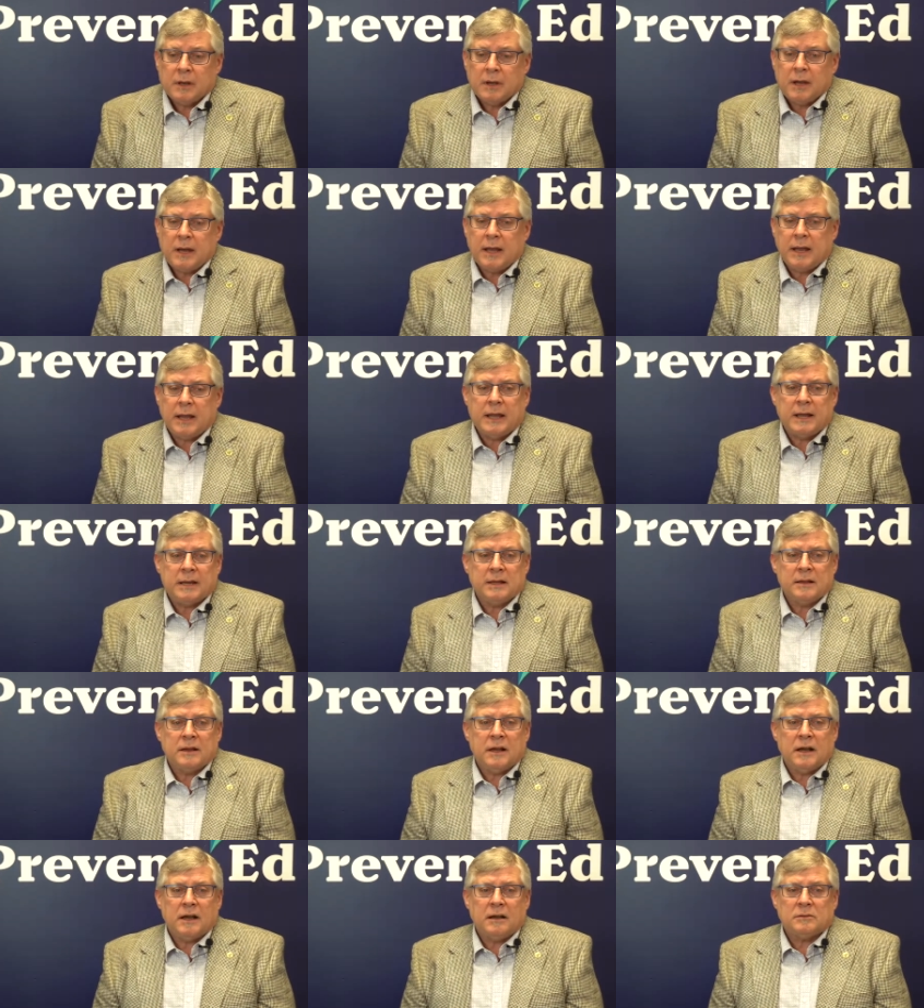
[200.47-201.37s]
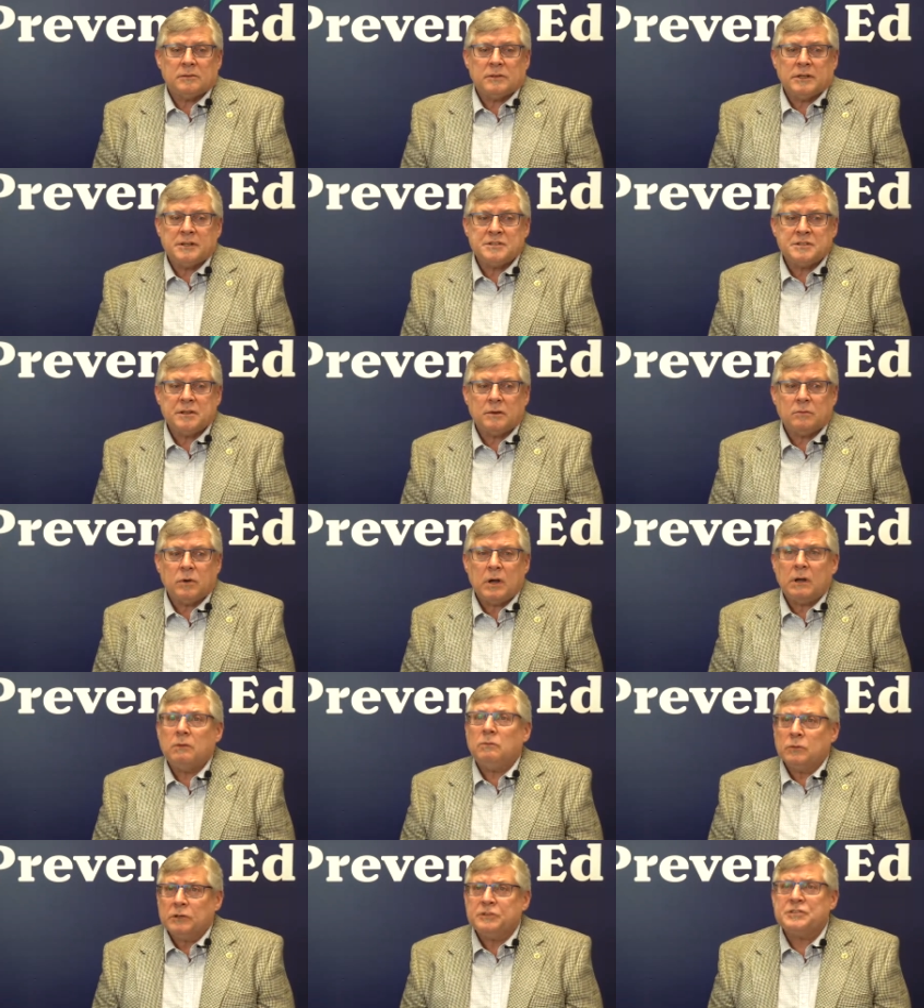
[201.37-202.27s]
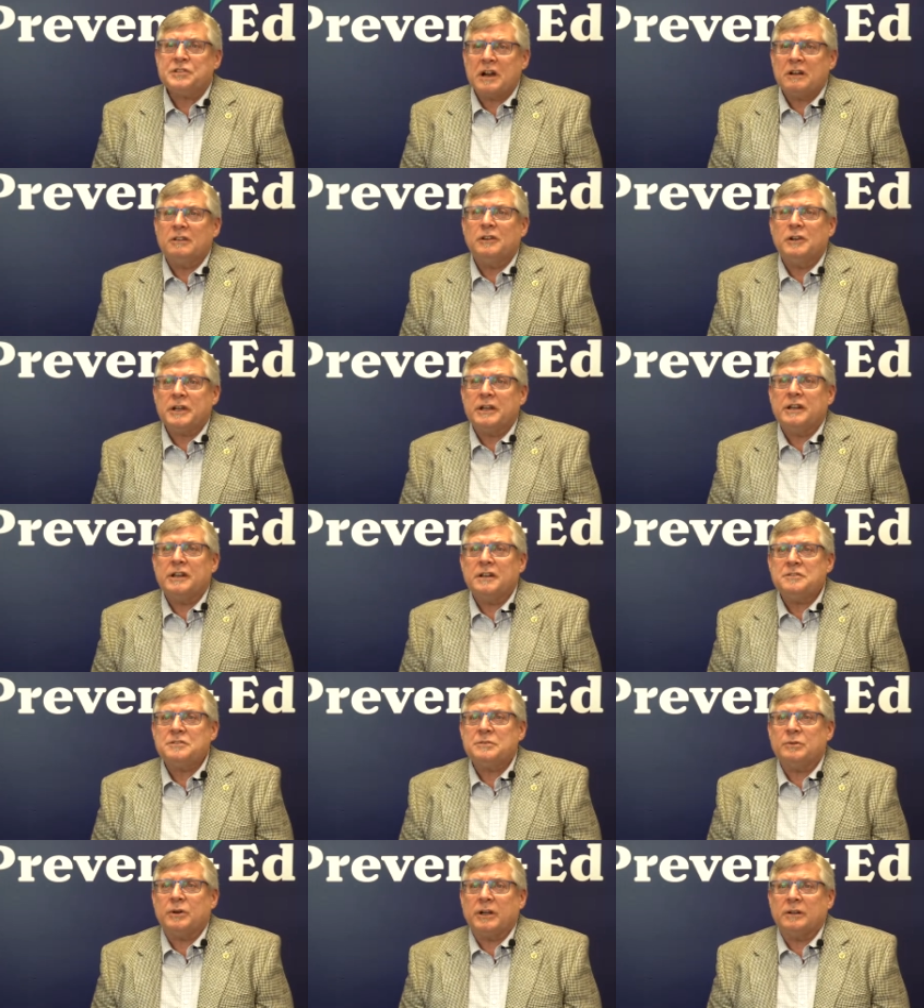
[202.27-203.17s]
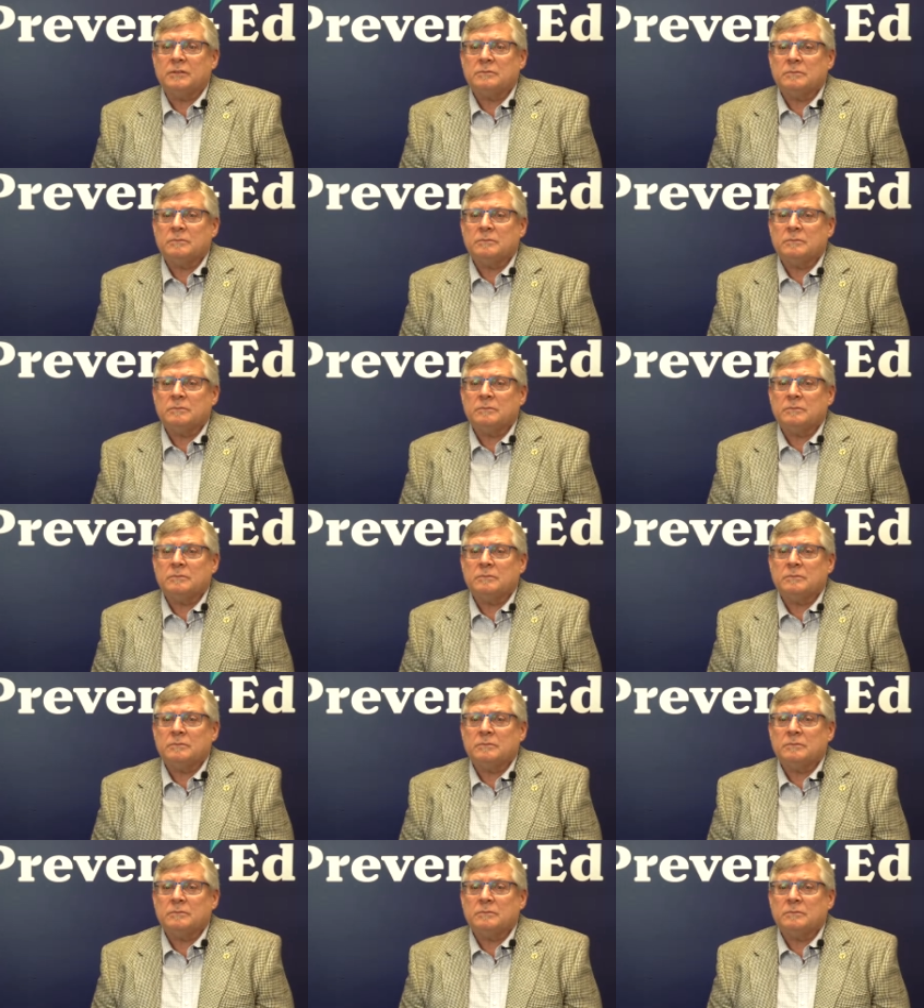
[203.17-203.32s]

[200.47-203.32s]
And they said, well, we'll start looking into it.